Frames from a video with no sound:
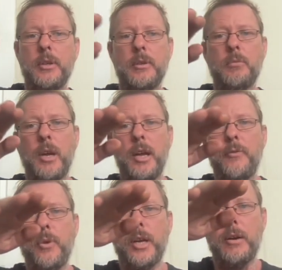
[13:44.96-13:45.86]
Where
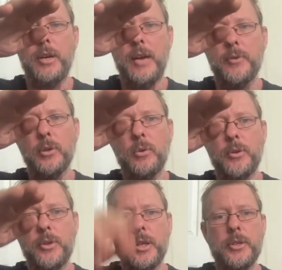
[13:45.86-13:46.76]
if we go and have a look
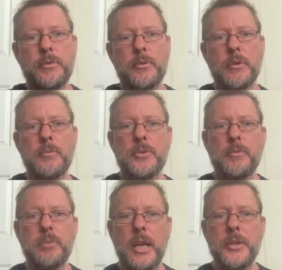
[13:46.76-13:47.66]
at these groups
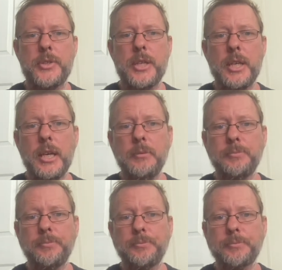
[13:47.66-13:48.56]
of plants here,
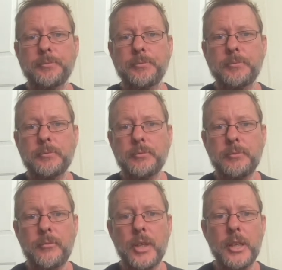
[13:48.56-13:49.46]

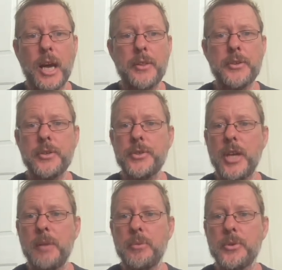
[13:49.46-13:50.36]
in other
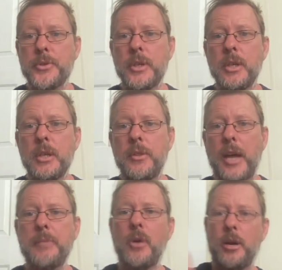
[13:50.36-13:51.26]
examples,
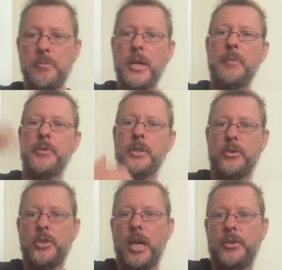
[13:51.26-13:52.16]
they might be up to your
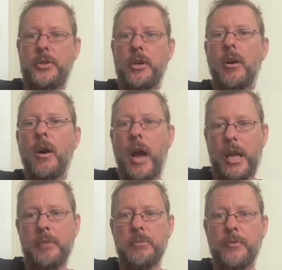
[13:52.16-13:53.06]
chest high
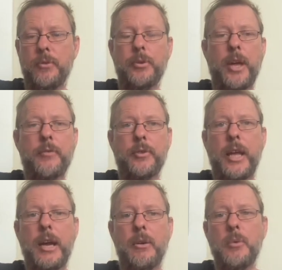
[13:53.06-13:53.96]
before they
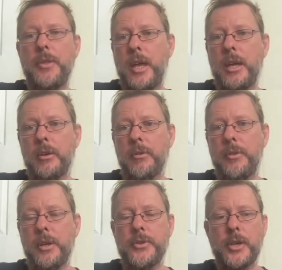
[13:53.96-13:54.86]
flower when they're
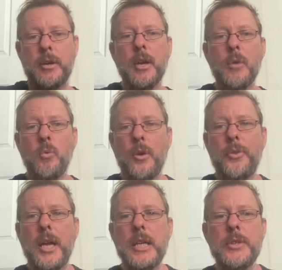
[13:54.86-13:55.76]
healthy. So
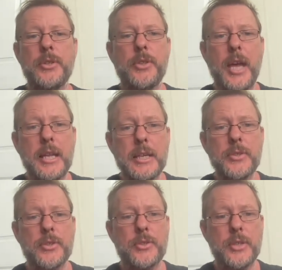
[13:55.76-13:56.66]
what that is
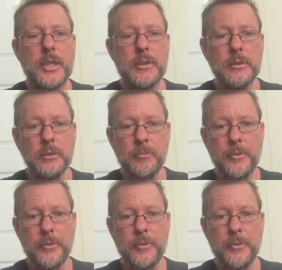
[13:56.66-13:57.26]
a signal